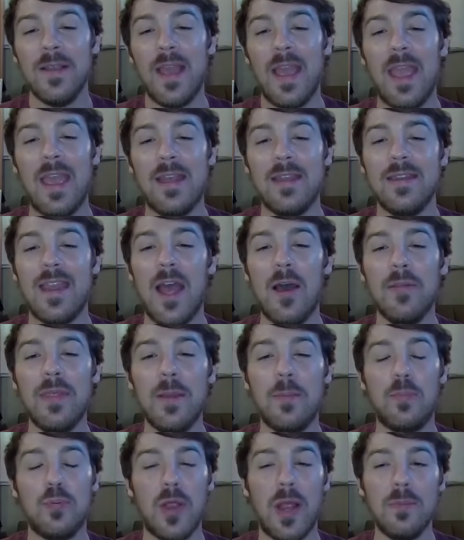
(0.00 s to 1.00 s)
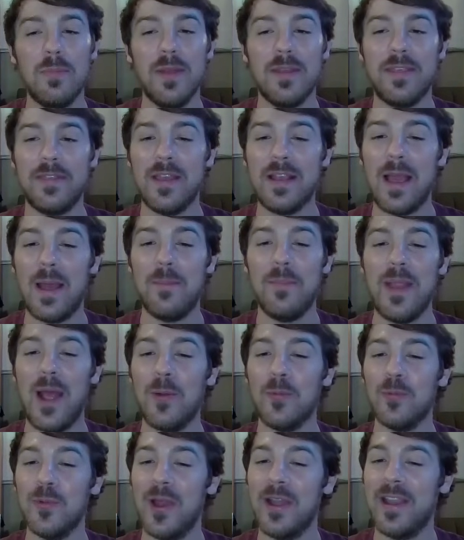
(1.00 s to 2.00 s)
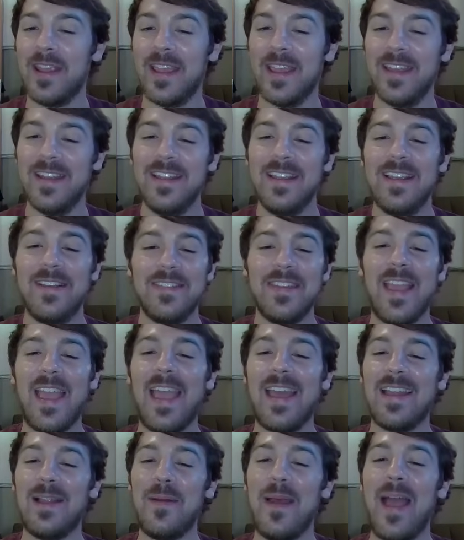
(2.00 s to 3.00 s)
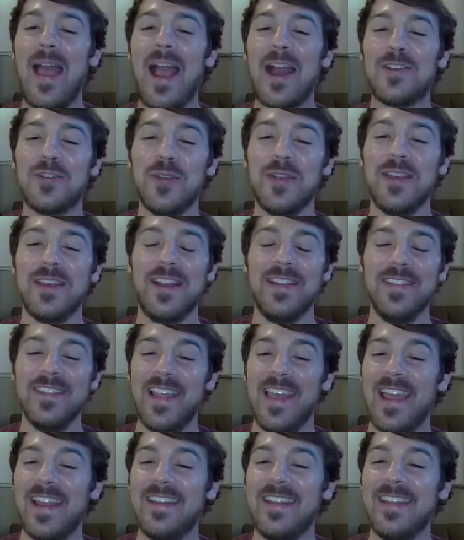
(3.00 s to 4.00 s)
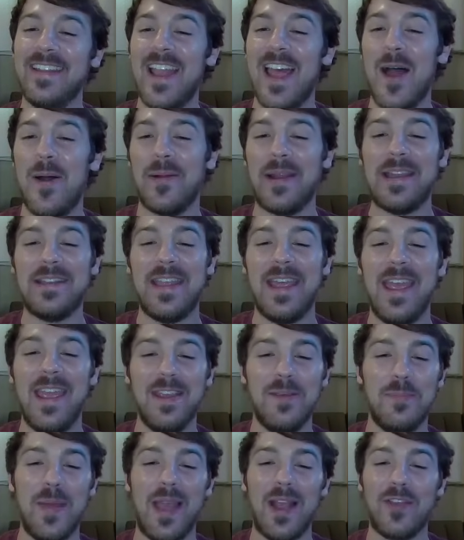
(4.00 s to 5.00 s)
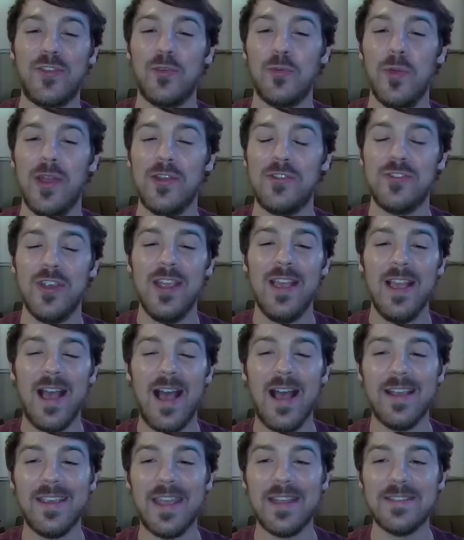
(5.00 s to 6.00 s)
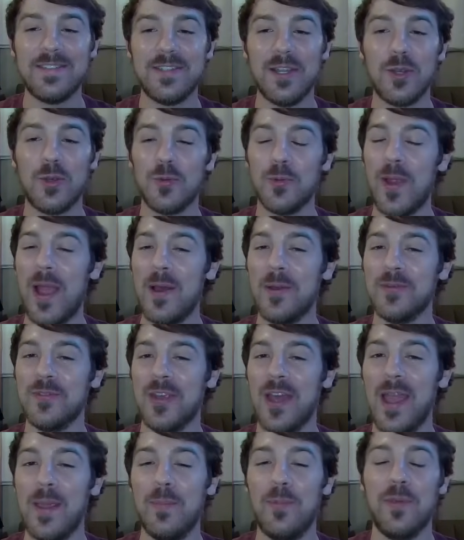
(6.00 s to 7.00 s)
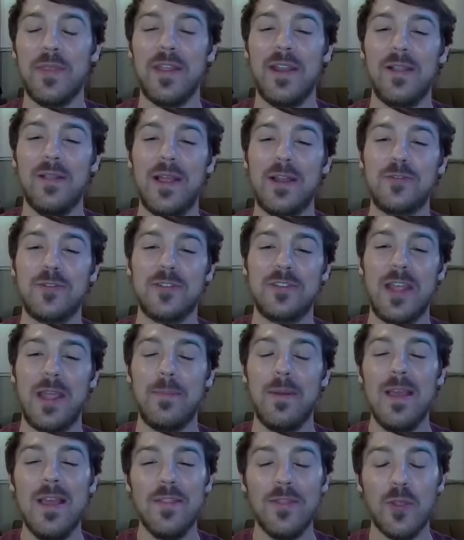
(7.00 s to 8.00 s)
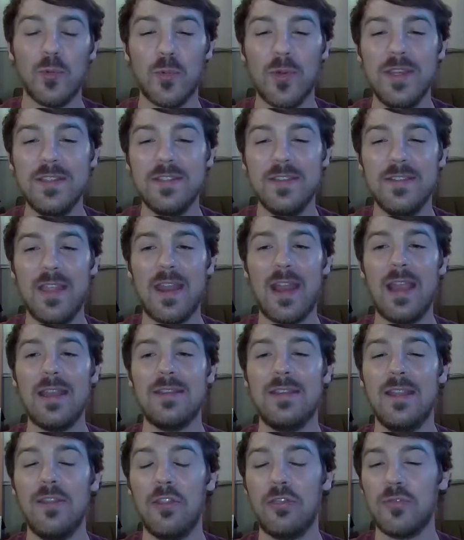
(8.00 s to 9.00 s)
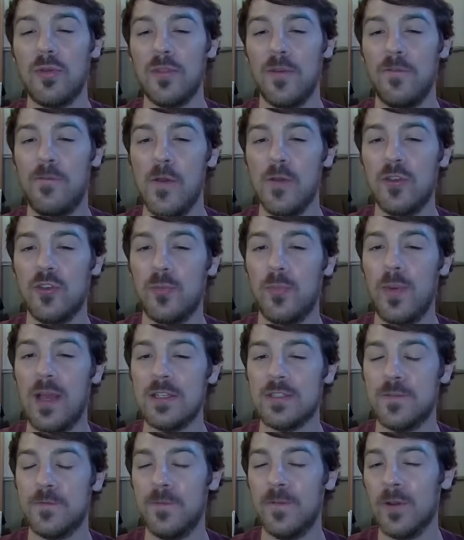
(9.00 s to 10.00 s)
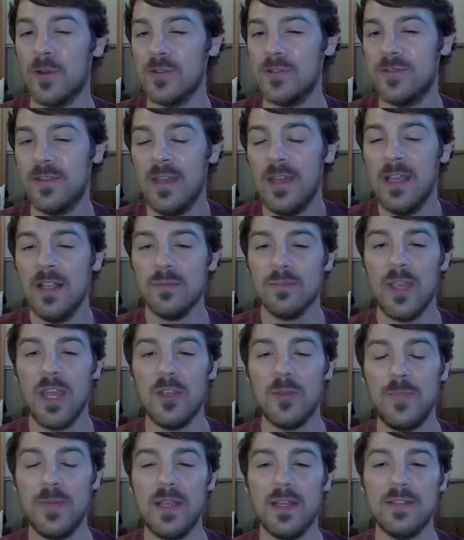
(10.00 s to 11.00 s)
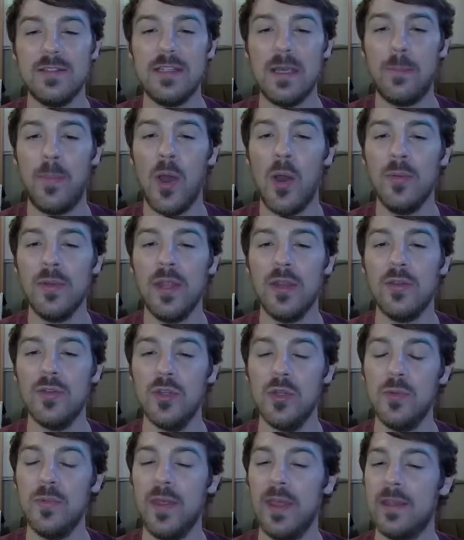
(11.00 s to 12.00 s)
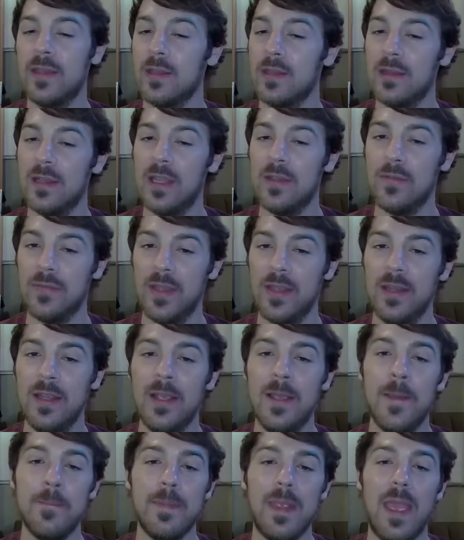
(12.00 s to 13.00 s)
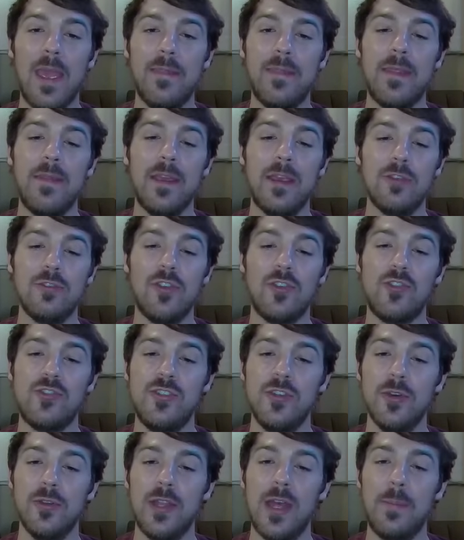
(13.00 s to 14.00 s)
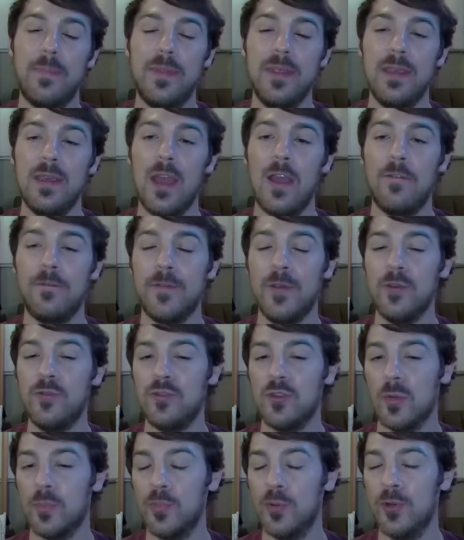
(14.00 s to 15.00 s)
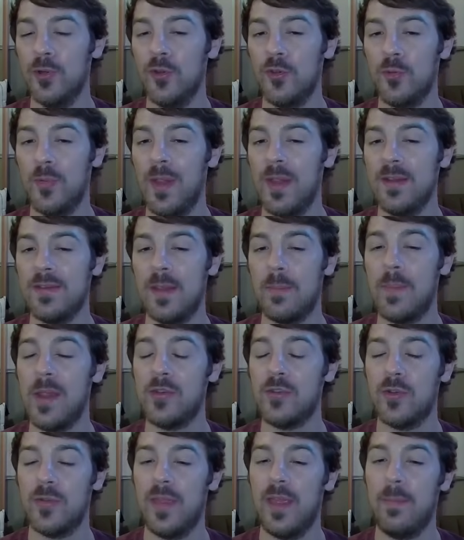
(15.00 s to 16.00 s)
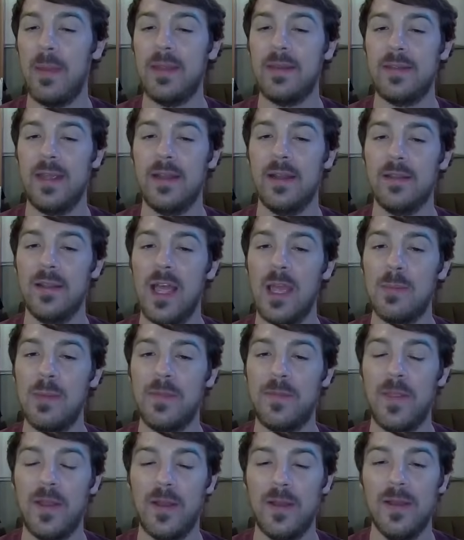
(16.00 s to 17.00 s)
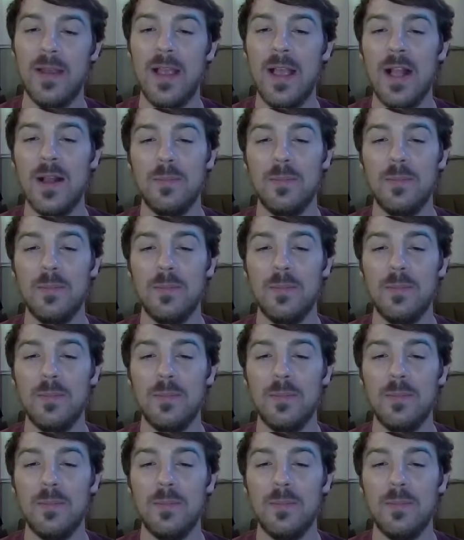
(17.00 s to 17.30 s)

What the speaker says: and now they probably think I'm not running it, and I'm actually going to land it now, and I take back switch against a ground type with an electric type. The reason that I didn't throw the Focus Blast first is because the opponent knew they could live it, and then they could just shield up the future Brutal Swings and make sure they maintain alignment there.